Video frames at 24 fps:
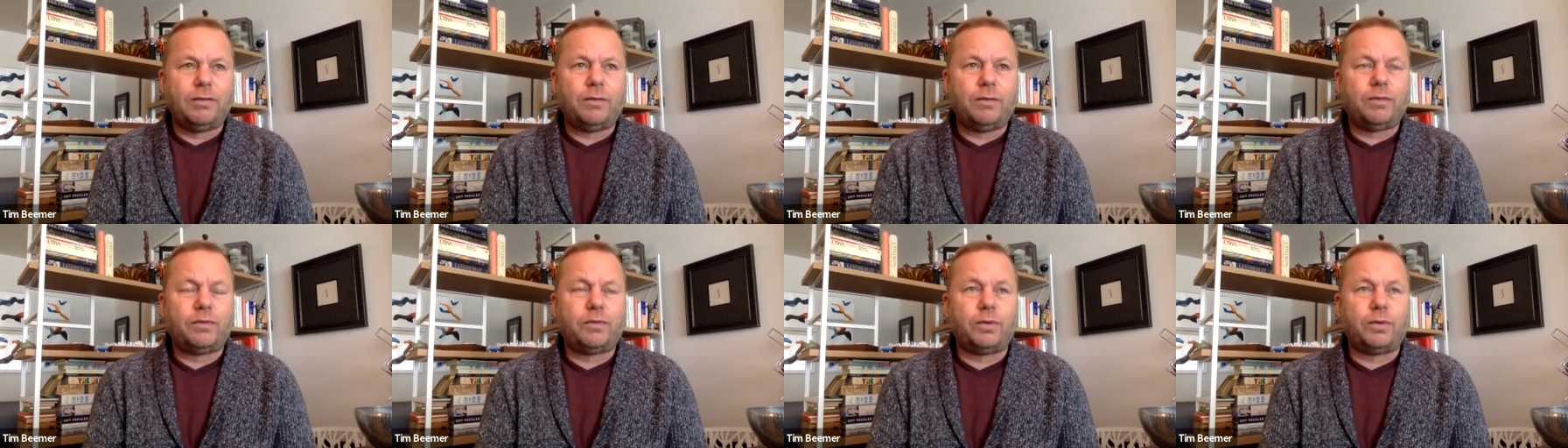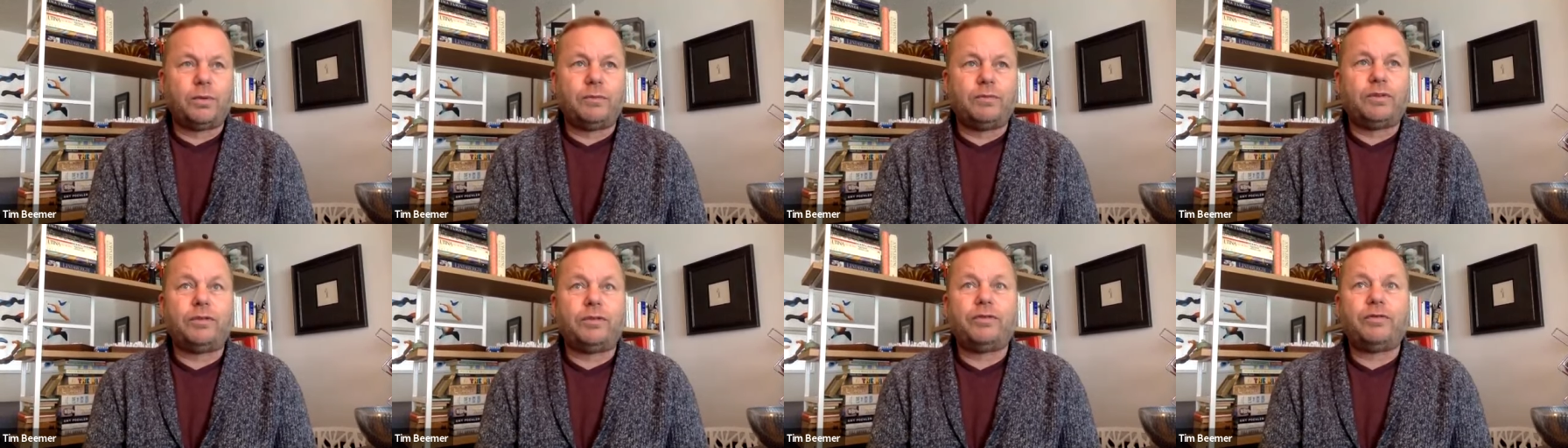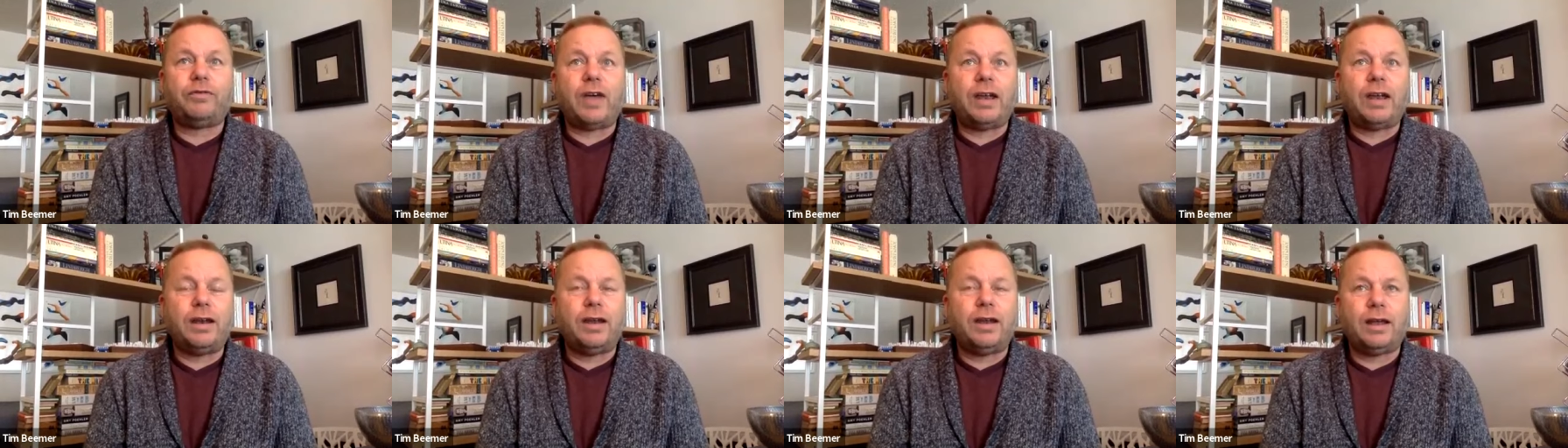sort of
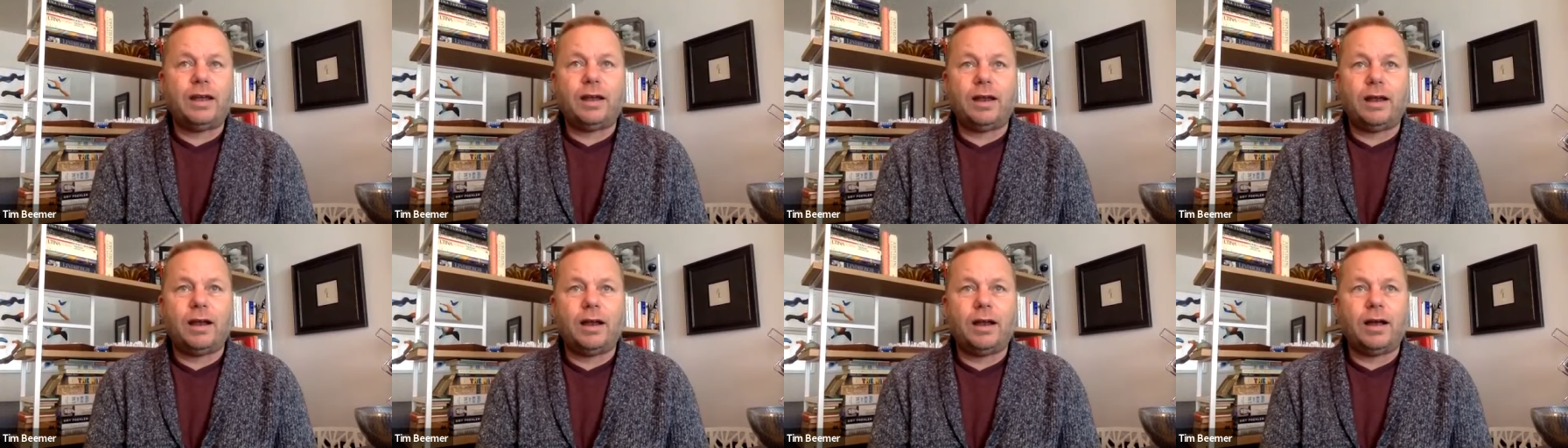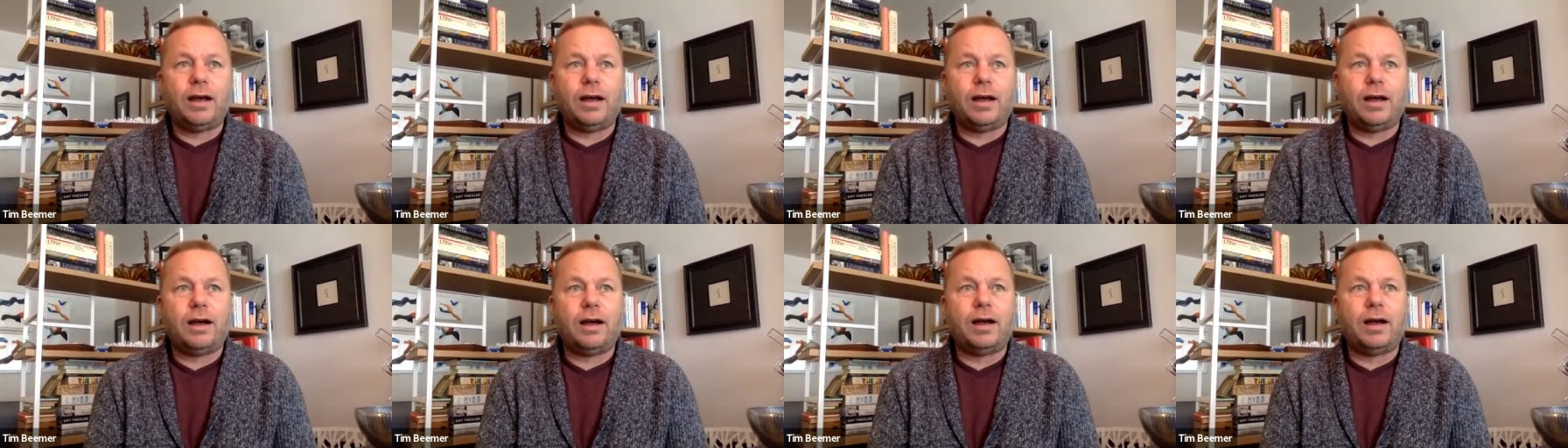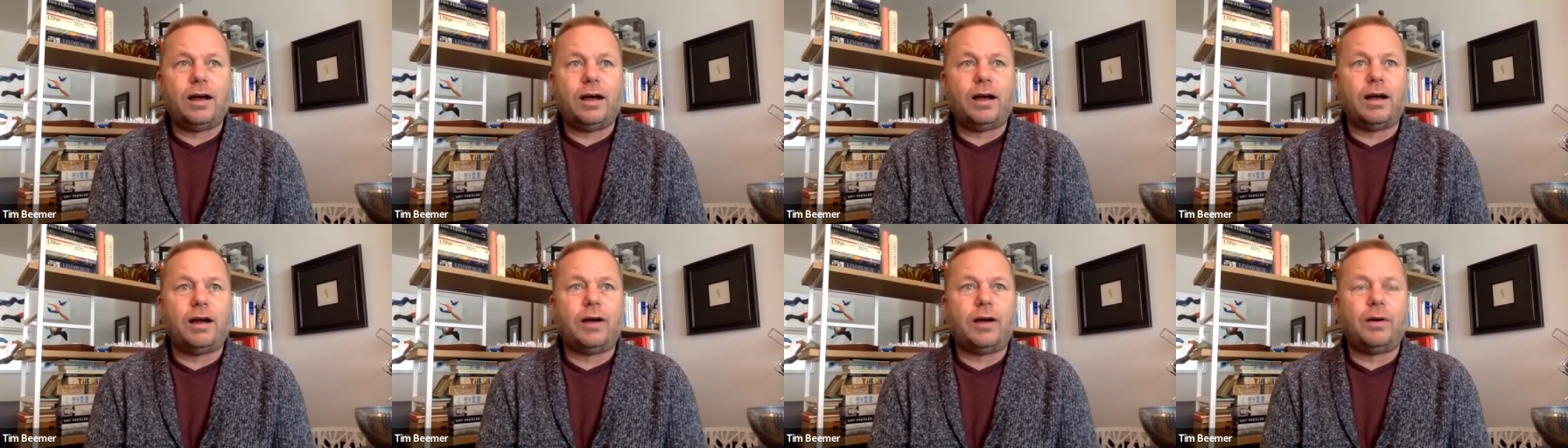defending
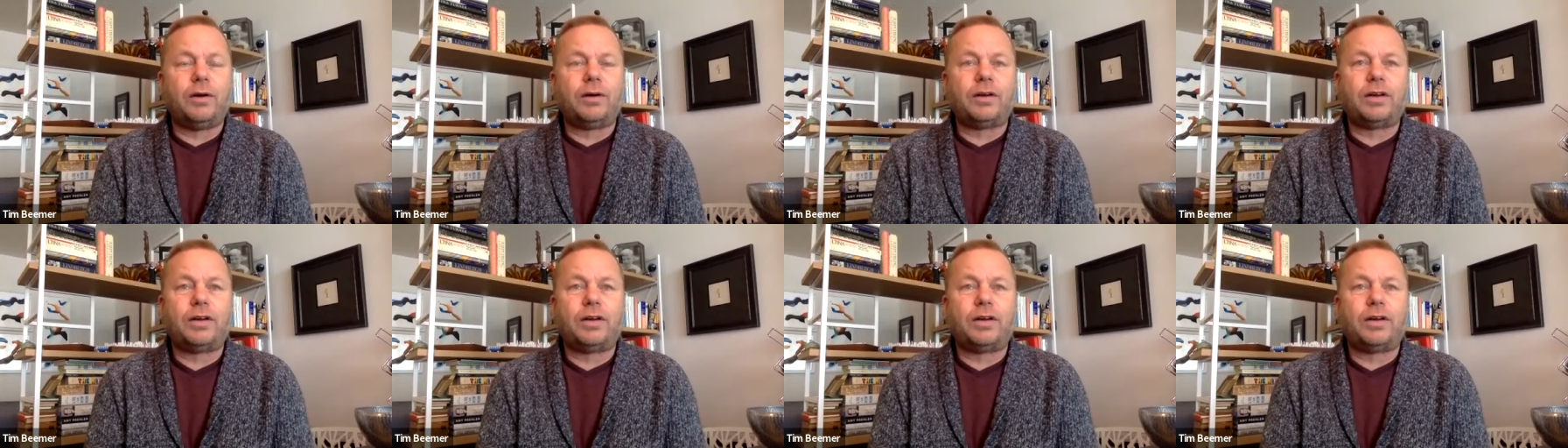a